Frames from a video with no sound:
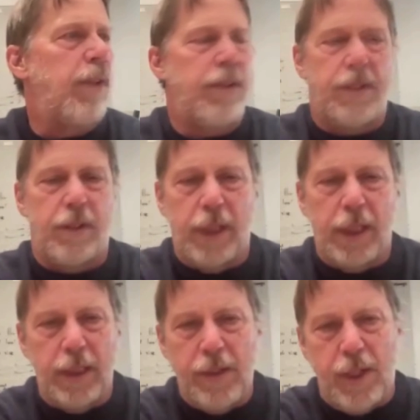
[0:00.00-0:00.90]
us the
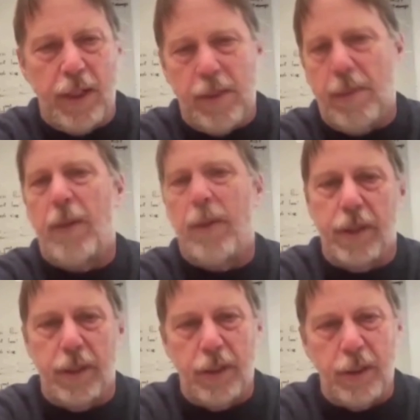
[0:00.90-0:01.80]
right insights about what
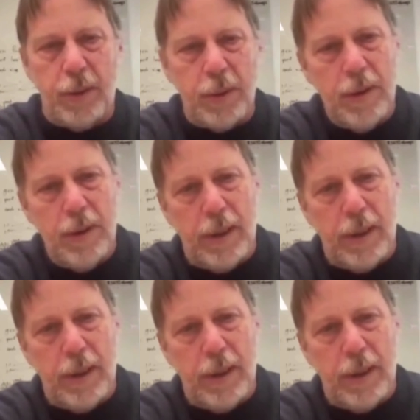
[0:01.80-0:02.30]
to do.